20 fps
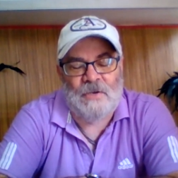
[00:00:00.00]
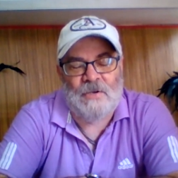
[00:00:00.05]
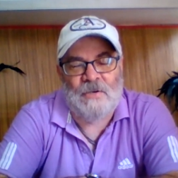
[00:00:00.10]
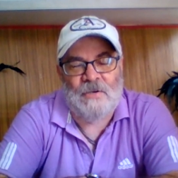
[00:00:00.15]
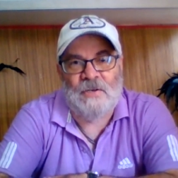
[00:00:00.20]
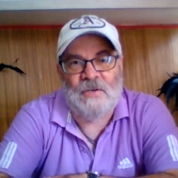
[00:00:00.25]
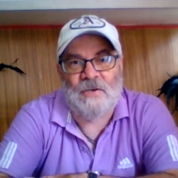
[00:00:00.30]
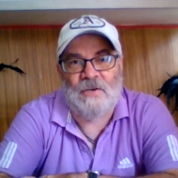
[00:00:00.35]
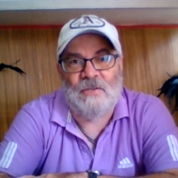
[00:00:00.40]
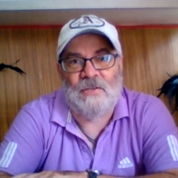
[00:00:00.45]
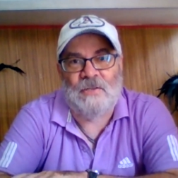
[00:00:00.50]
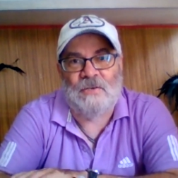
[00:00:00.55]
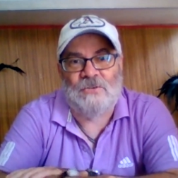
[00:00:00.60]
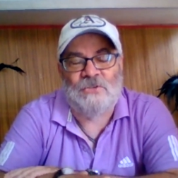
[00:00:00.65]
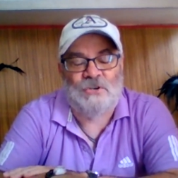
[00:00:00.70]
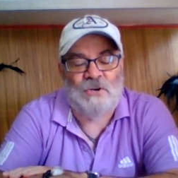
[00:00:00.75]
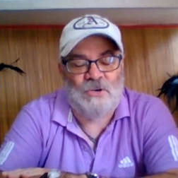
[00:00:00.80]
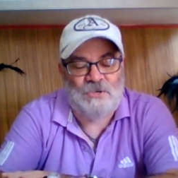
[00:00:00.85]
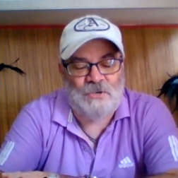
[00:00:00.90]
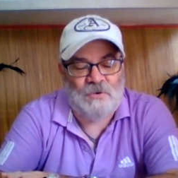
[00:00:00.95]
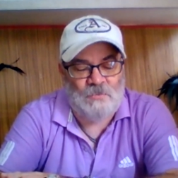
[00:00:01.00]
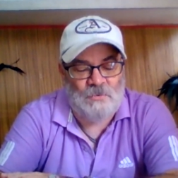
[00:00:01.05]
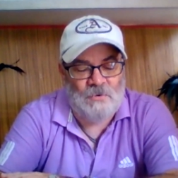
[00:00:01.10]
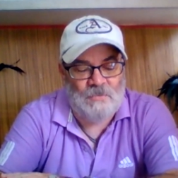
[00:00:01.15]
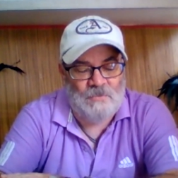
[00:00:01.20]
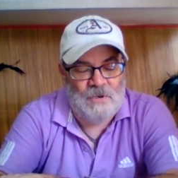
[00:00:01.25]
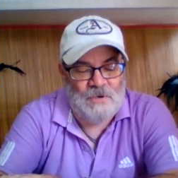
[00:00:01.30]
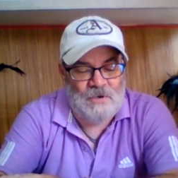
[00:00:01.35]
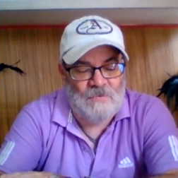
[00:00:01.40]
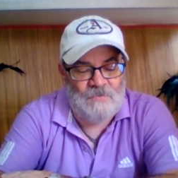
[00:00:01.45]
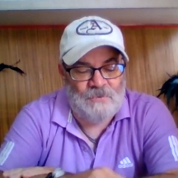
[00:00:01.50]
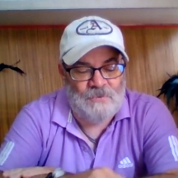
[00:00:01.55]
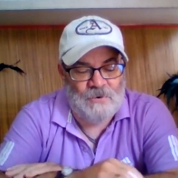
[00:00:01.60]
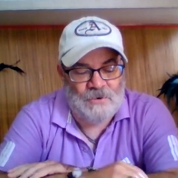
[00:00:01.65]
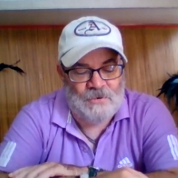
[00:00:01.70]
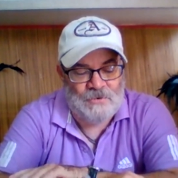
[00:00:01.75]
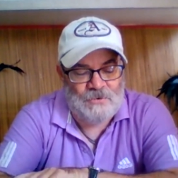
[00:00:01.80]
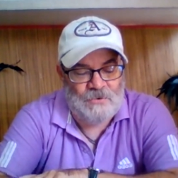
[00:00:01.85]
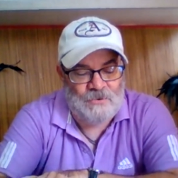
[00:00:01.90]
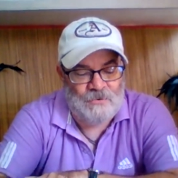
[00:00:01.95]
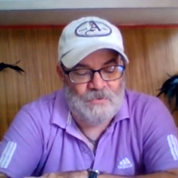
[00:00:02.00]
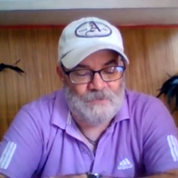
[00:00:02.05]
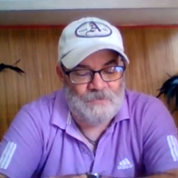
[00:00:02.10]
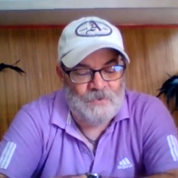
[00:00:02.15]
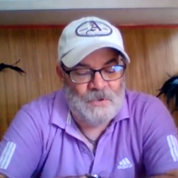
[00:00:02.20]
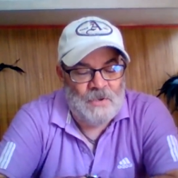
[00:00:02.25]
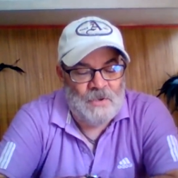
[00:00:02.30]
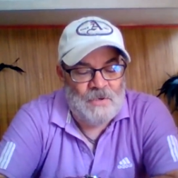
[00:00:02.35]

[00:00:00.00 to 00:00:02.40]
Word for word: and uh, they'll charge you more money for it too.